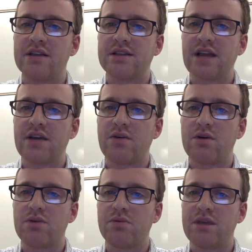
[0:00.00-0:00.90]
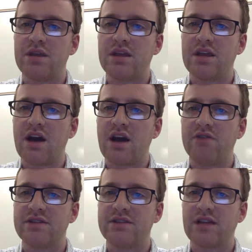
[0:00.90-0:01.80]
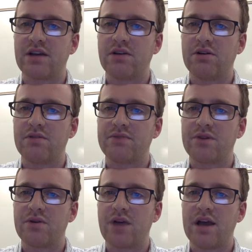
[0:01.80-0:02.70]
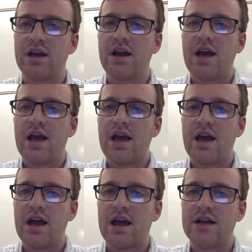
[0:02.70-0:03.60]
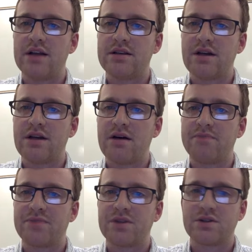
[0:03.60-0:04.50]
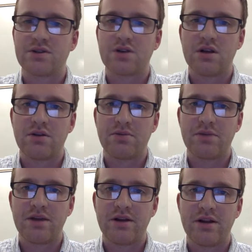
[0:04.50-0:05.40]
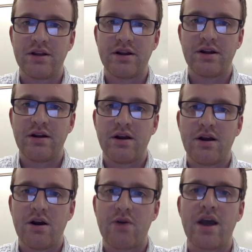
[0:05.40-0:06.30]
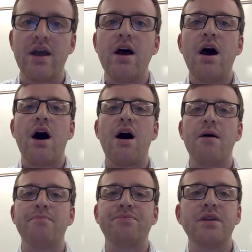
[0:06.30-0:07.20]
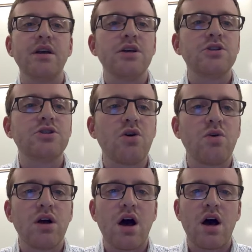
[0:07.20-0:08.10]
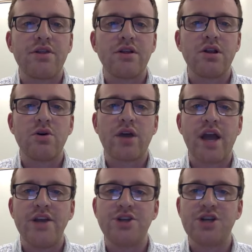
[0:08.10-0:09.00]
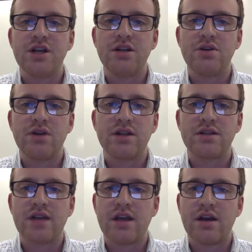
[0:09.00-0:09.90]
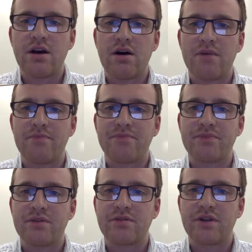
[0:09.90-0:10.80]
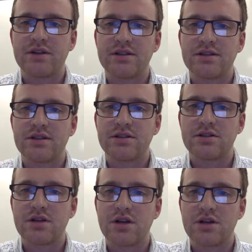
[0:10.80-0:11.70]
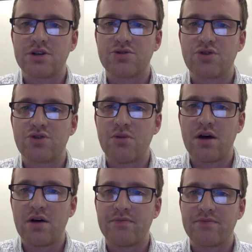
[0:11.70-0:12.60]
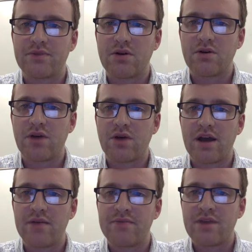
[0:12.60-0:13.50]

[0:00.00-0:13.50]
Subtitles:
the second one will be the Kelvin cycle. Okay, and draw a little period there. Okay, so the location, you can say, for instance, stroma. Okay.